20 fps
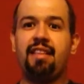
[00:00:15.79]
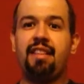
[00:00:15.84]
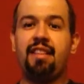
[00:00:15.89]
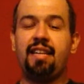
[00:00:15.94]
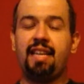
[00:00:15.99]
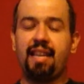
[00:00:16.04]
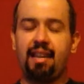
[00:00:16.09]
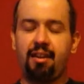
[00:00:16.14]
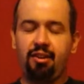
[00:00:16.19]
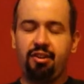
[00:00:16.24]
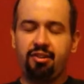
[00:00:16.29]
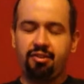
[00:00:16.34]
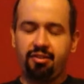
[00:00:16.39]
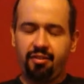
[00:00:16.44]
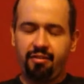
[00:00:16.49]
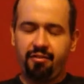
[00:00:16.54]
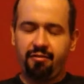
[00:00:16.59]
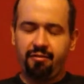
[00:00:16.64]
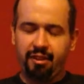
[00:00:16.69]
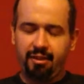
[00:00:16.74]
the character
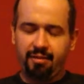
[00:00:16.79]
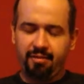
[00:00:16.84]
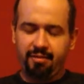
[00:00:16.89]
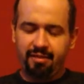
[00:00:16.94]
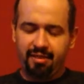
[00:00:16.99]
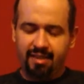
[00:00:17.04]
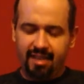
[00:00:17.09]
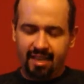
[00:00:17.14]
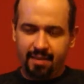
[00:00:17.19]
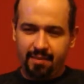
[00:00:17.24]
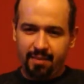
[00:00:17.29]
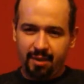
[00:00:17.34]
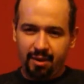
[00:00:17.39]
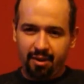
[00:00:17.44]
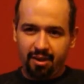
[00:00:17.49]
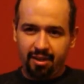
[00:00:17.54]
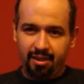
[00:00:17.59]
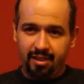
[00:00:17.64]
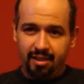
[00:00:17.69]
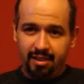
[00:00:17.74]
of King
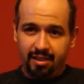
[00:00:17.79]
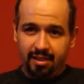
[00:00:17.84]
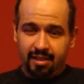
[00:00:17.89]
Barrett,